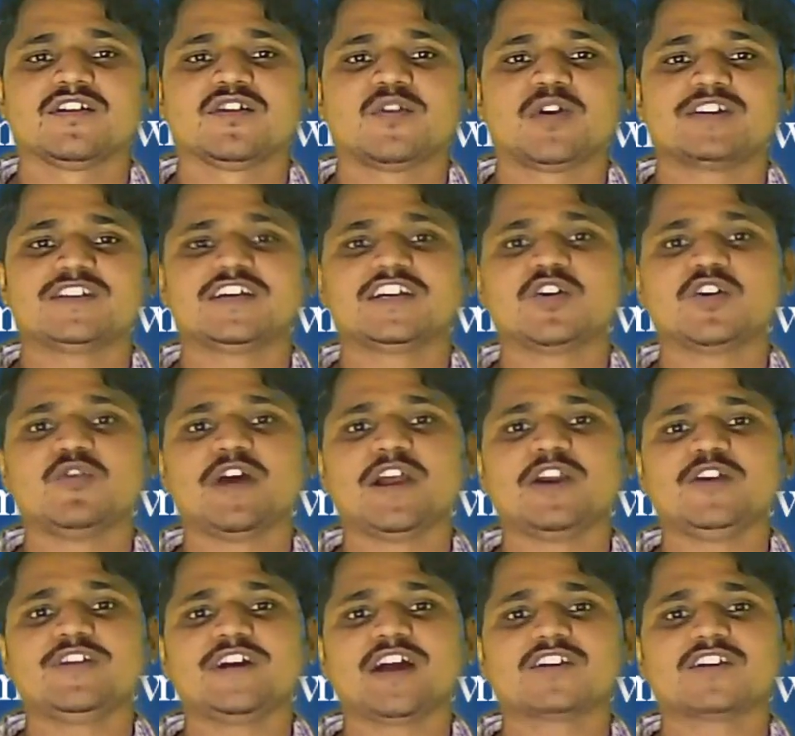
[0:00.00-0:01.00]
What is the tau
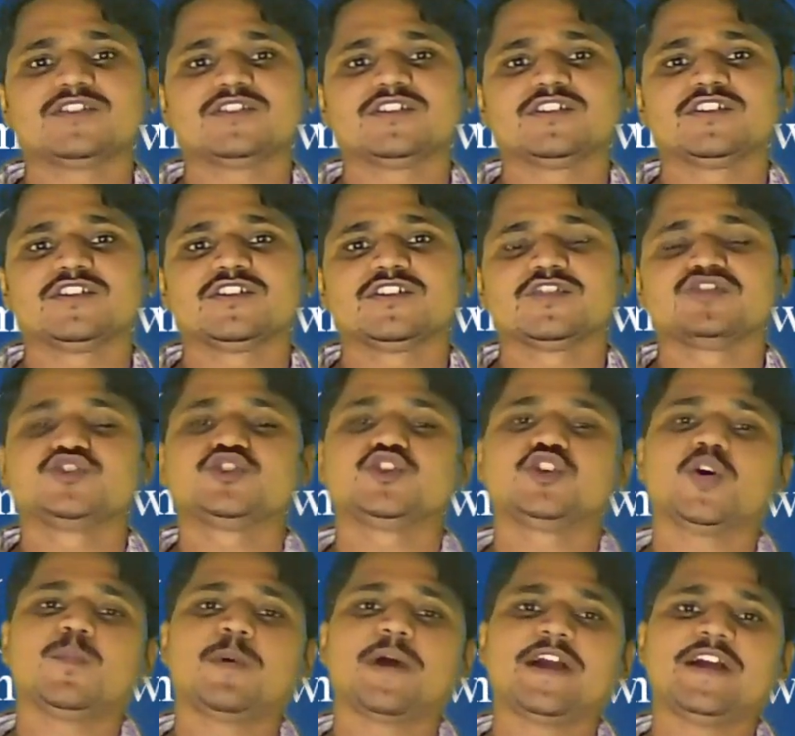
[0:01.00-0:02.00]
value we got?
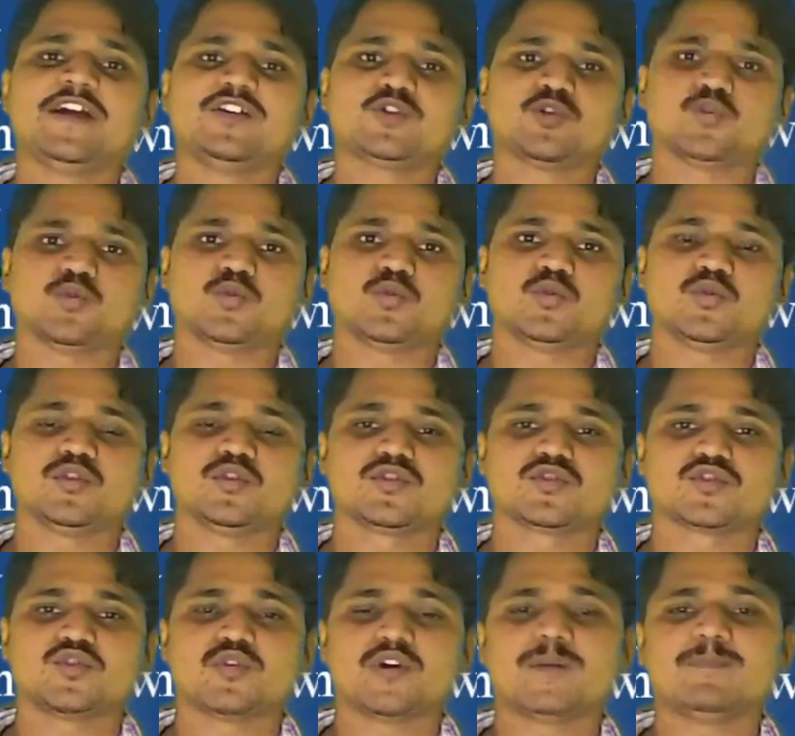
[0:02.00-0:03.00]
0.2.
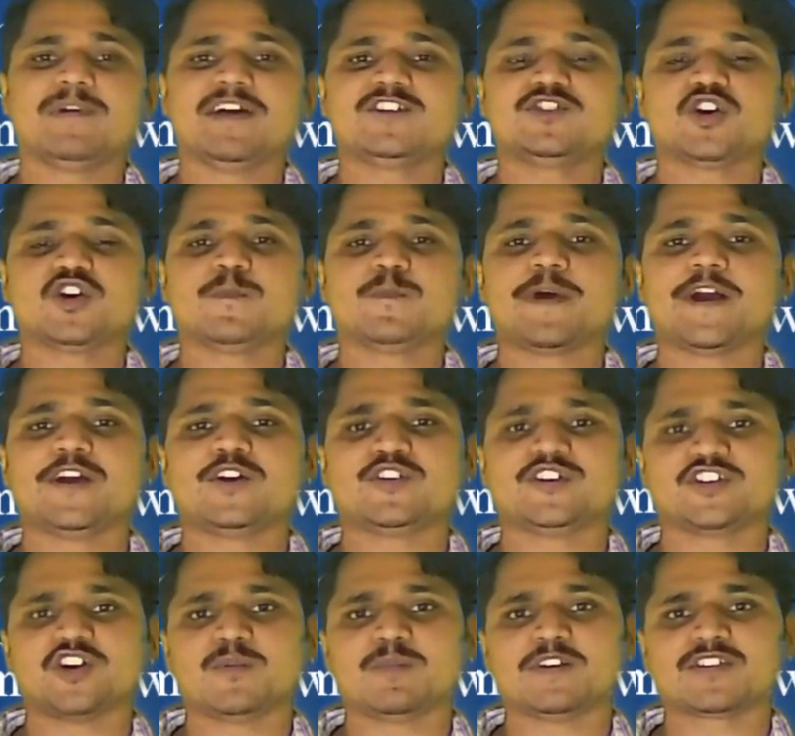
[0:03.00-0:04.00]
So, 1 by 0.2
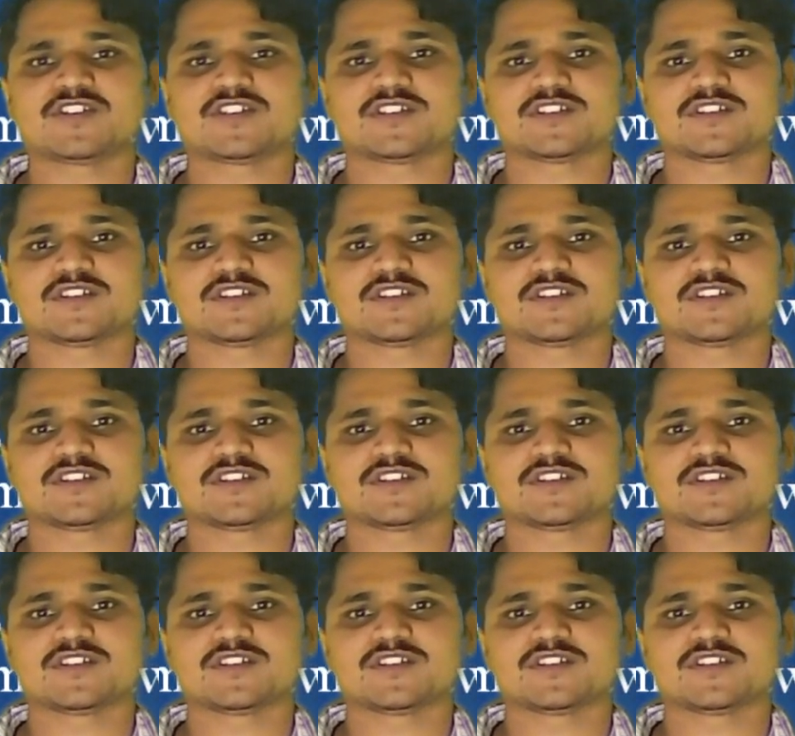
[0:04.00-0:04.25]
is how much?